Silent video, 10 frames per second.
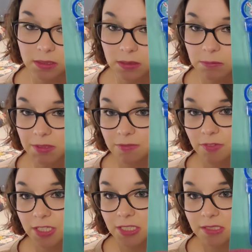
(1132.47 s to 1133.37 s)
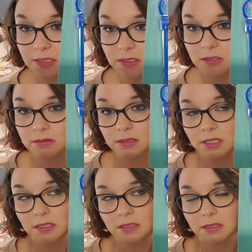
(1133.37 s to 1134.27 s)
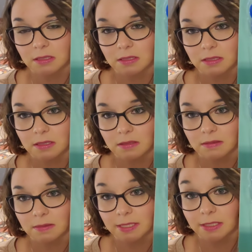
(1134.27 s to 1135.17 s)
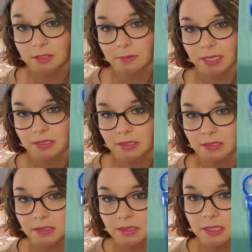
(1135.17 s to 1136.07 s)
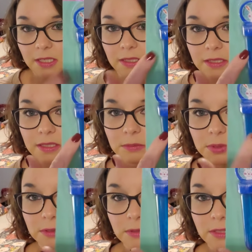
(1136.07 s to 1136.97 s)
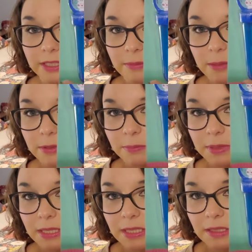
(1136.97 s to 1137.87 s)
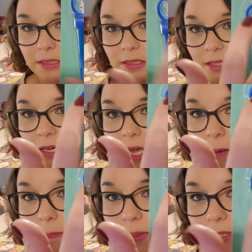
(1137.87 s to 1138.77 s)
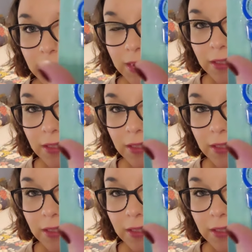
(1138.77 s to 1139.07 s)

my friend's kids' Easter basket. Get a blue, a green, a purple, and a pink, a bunny,